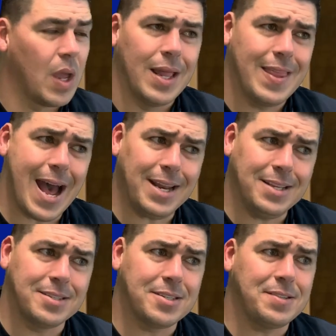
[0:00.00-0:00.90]
That
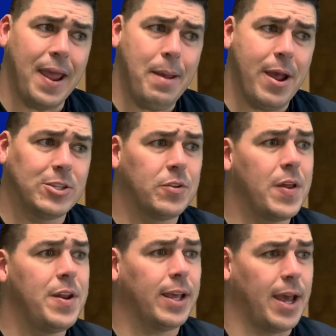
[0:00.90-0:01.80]
is the same answer that
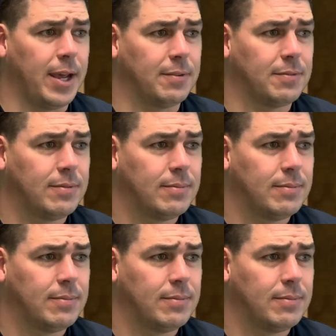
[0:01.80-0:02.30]
Nick gave.